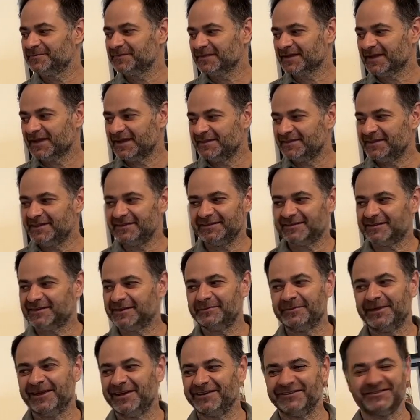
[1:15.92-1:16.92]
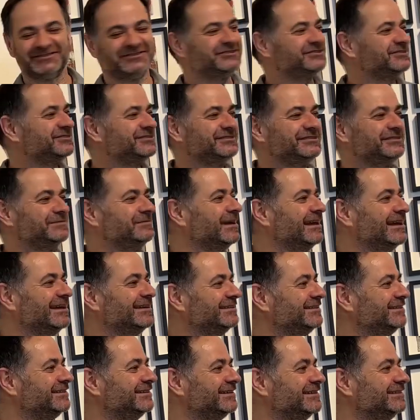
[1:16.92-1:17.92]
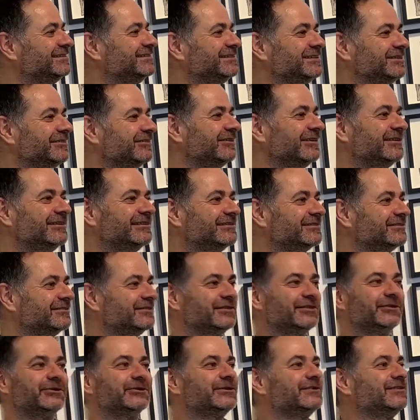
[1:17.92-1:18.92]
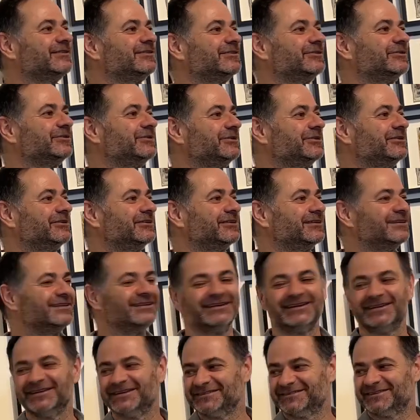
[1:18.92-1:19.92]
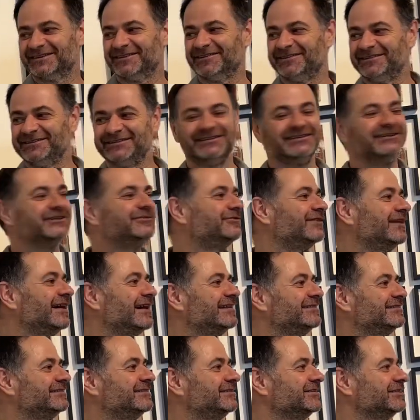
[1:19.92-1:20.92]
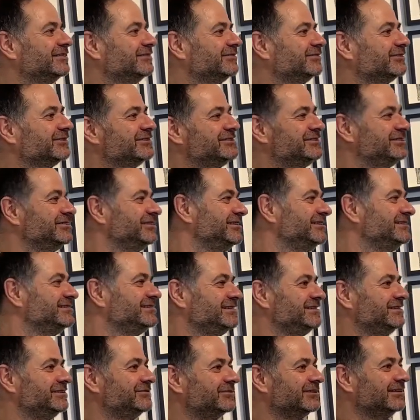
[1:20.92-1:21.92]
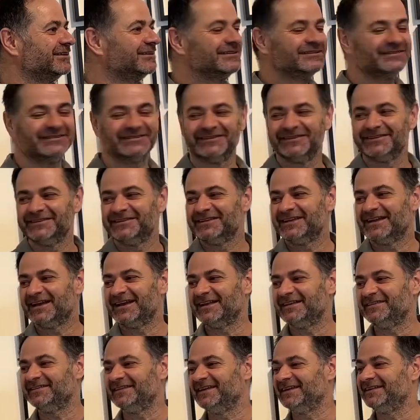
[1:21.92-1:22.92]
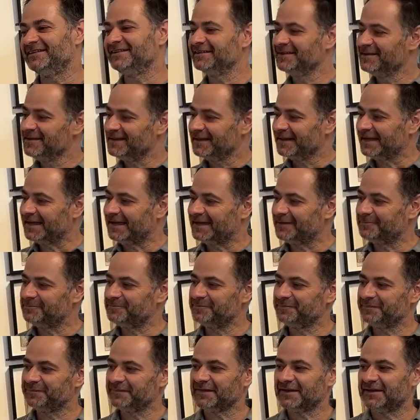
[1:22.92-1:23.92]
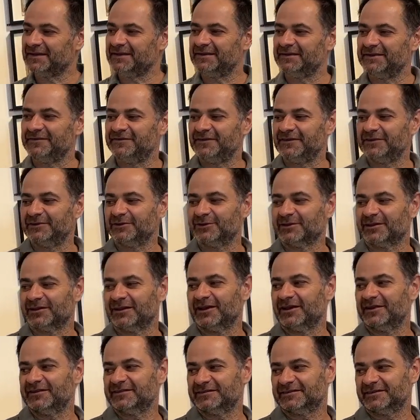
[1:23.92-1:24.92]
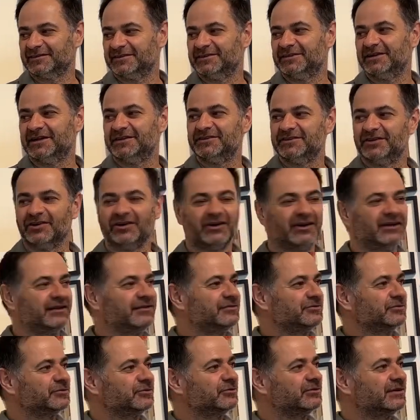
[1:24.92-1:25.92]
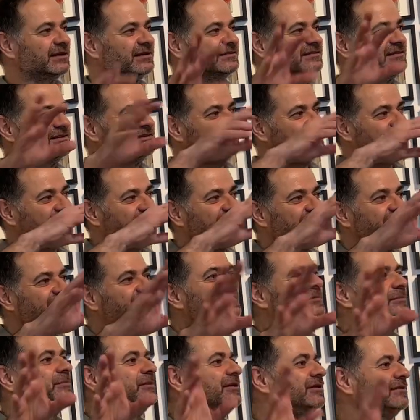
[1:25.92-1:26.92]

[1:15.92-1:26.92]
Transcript: And then somehow she just demanded these earrings. I thought it suited her. So I did the face, and then I thought, oh, she needs earrings. And then if you look closely, you know, the eyes are always the intense bit,